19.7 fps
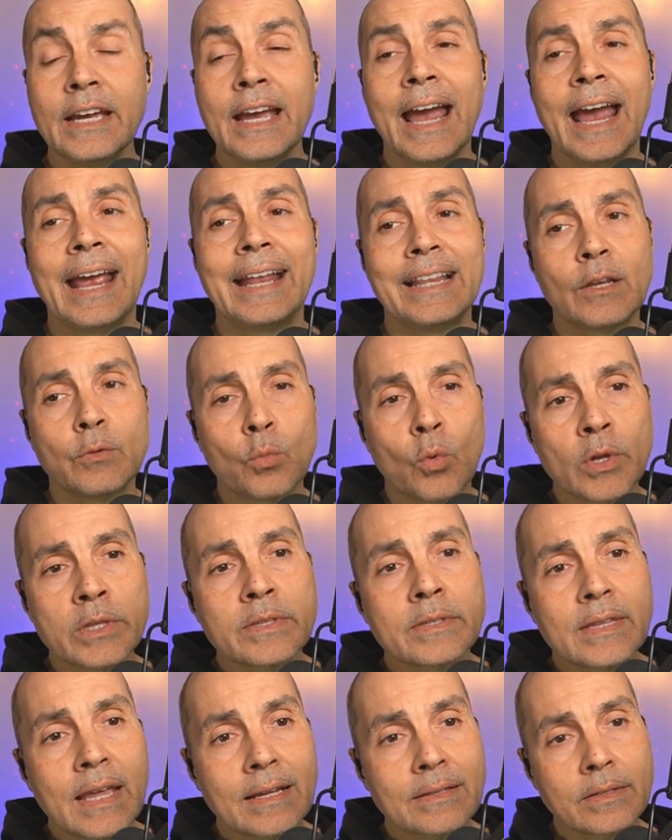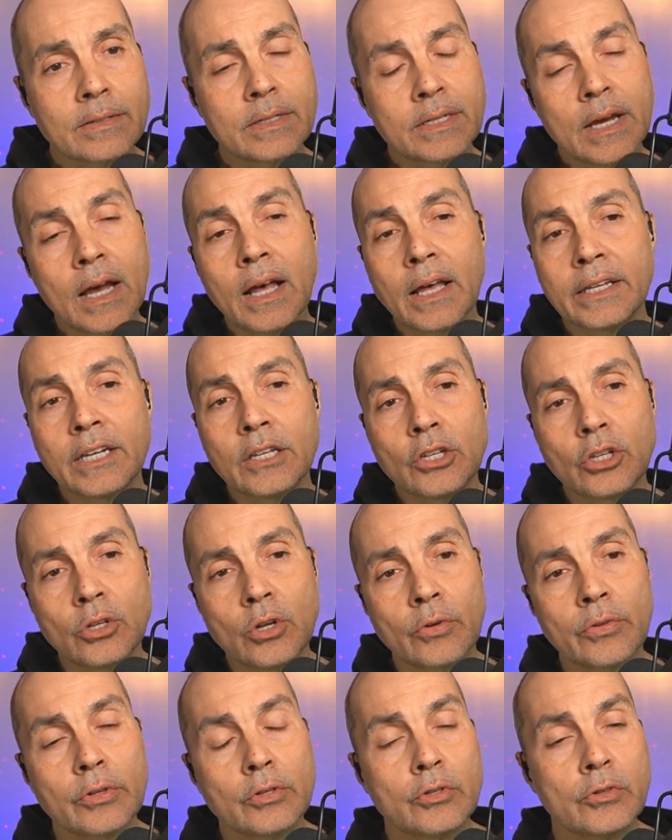And then once that's done and you
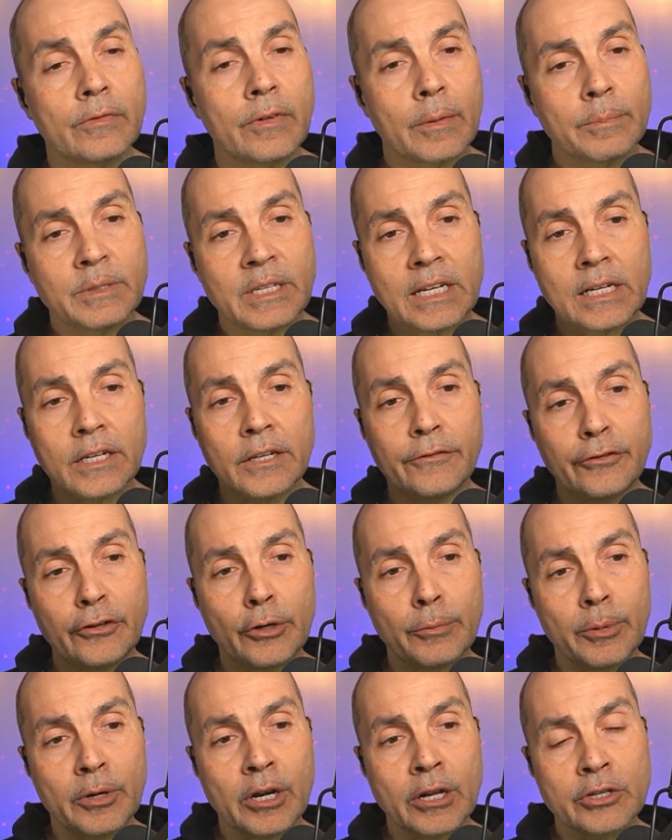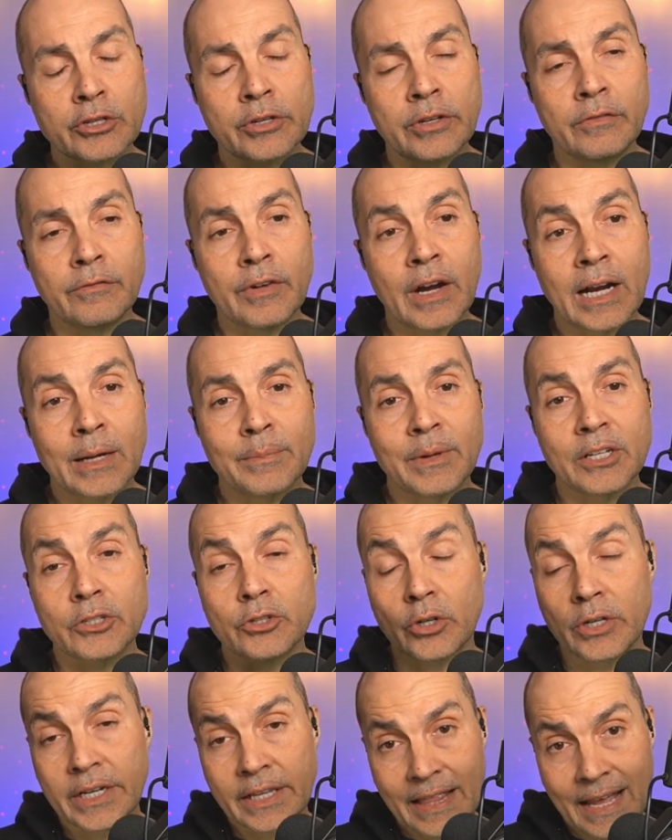know that you've updated it for your production environment
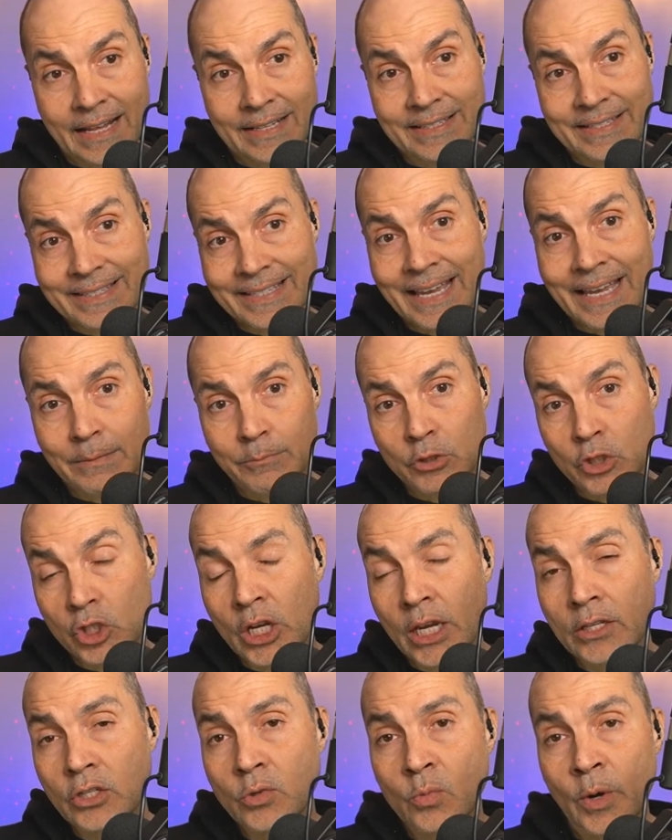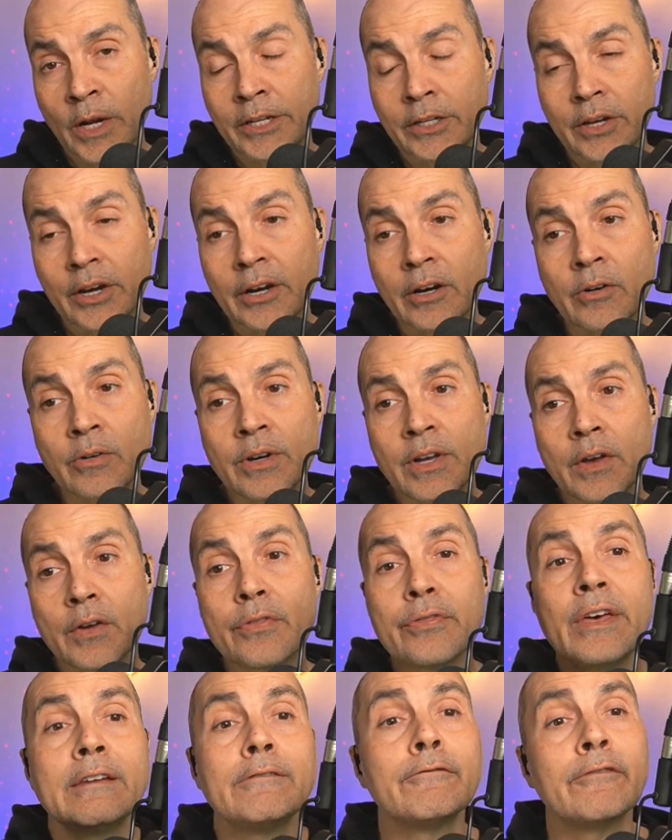during that same change window,
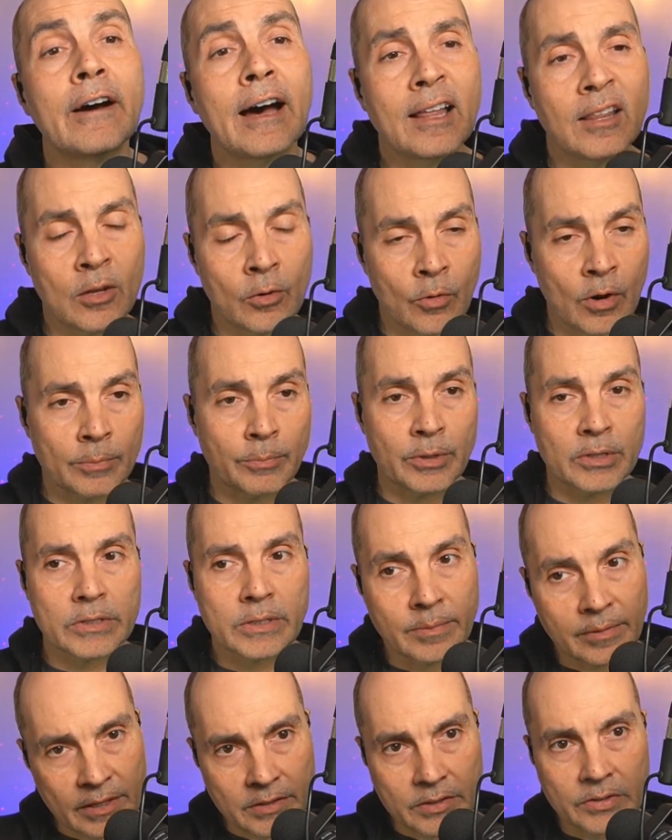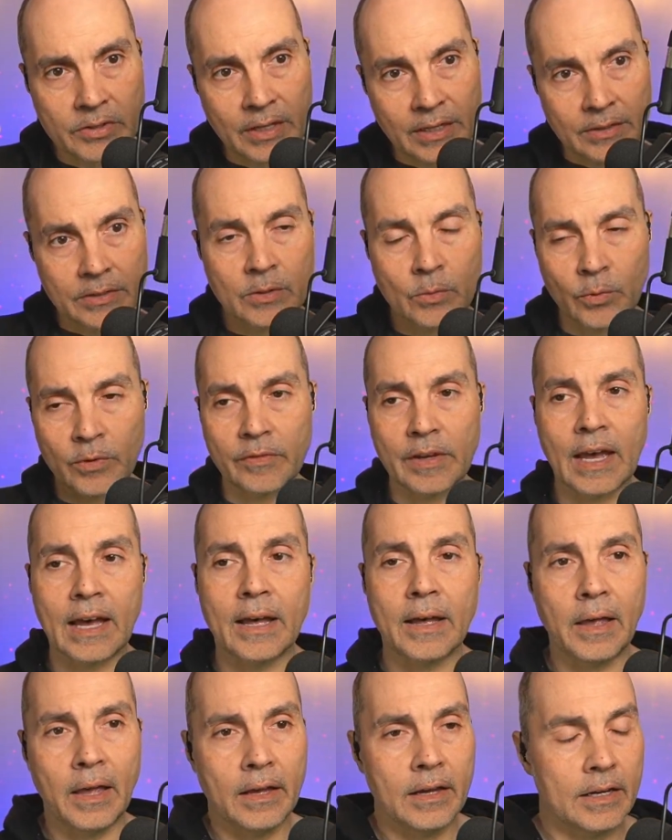then follow up with some of these things that we've
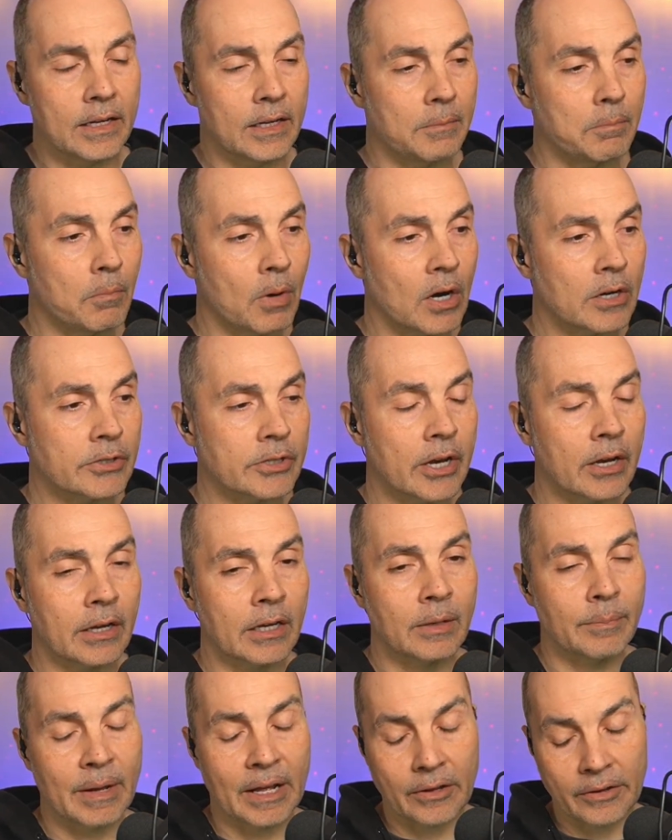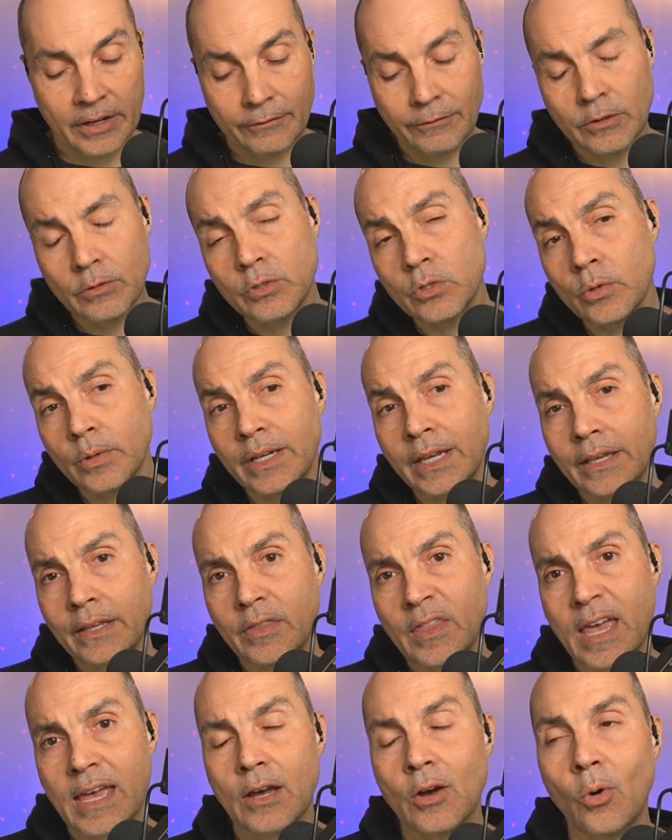got Mark talking about. If you do it in
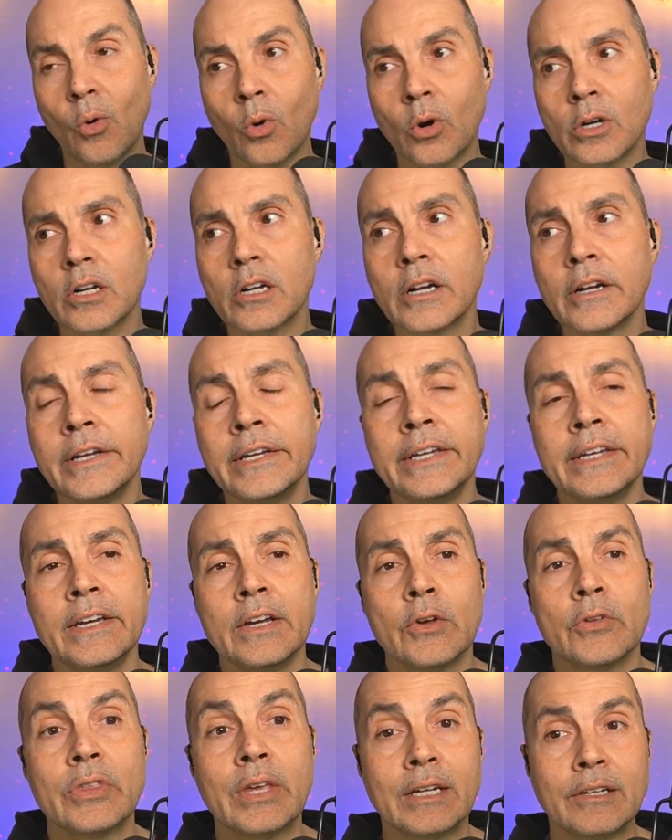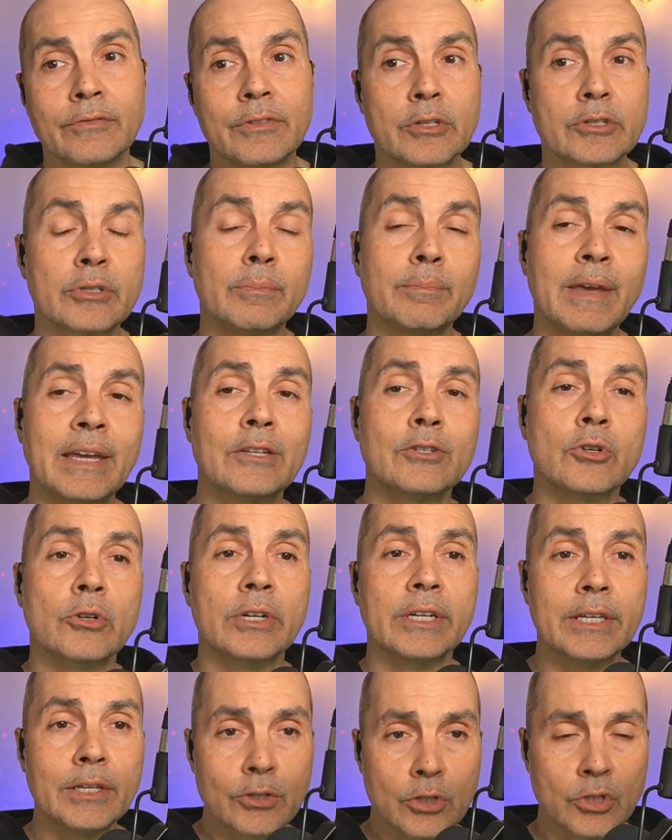that order, then if there's a major
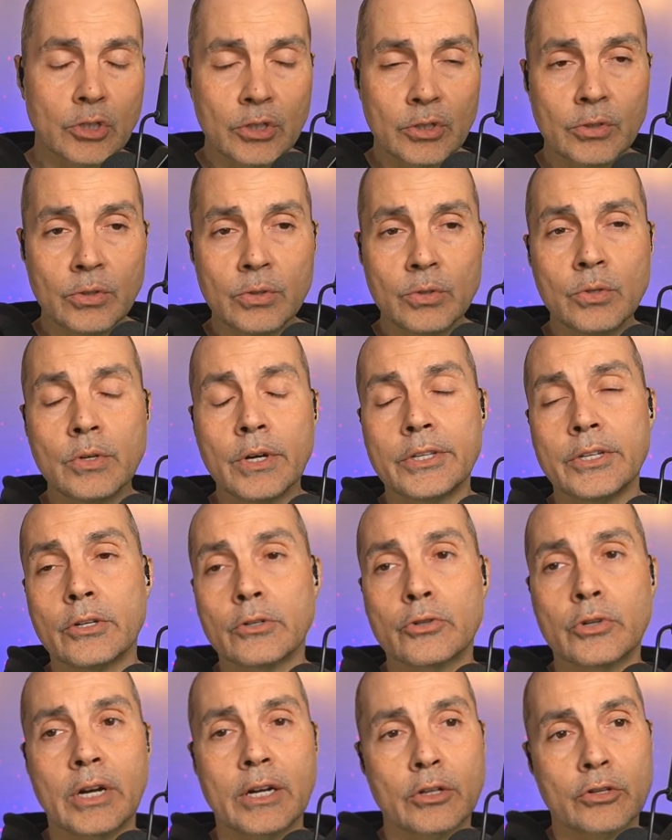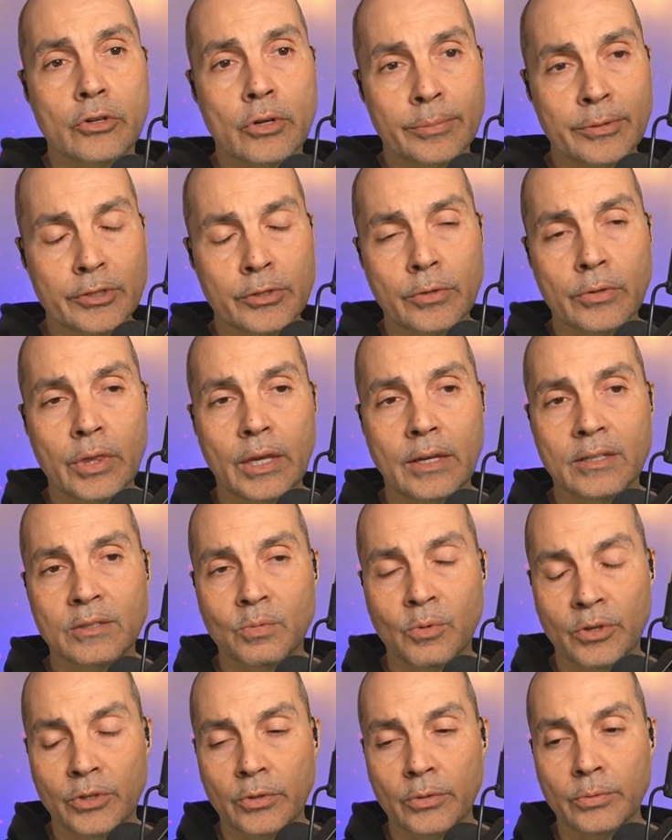issue and you're trying to troubleshoot things
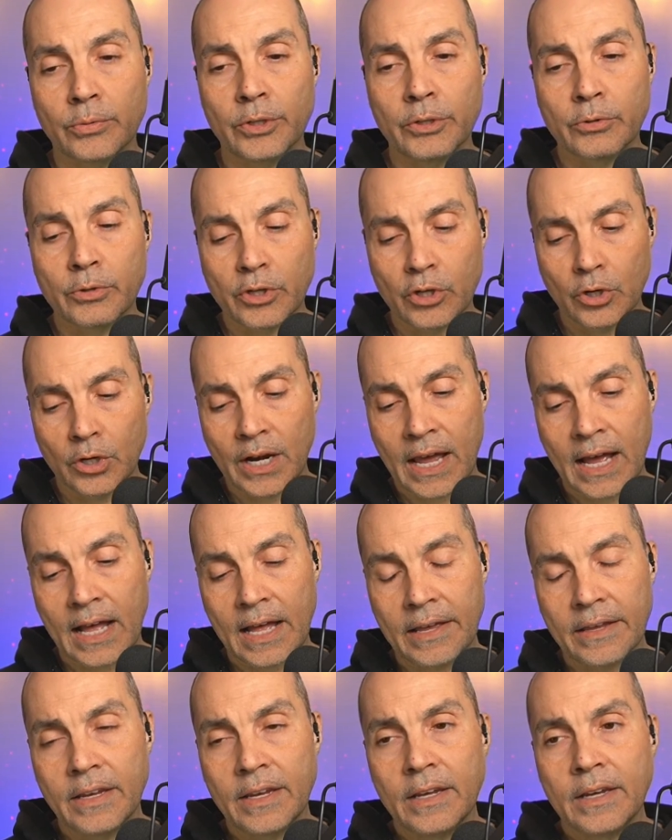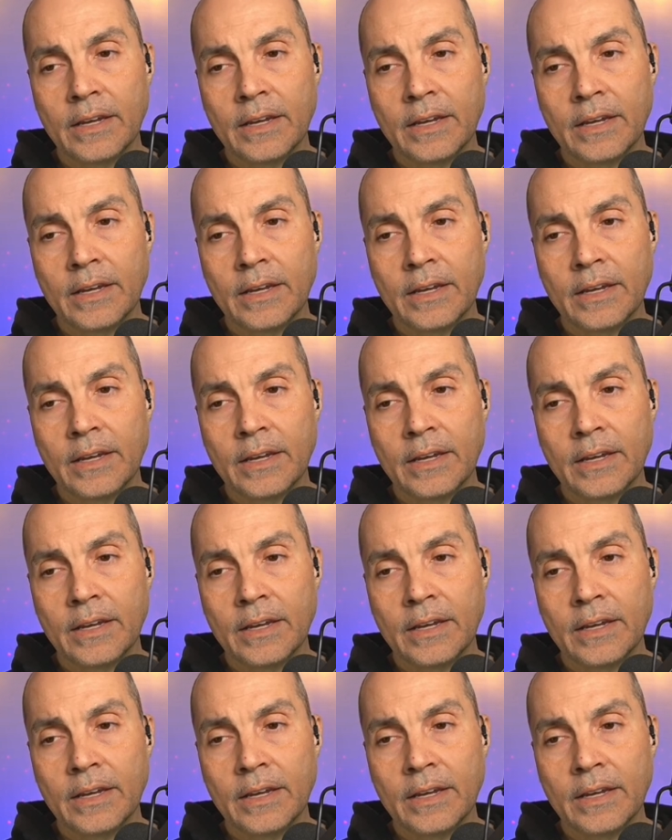with your root, you're not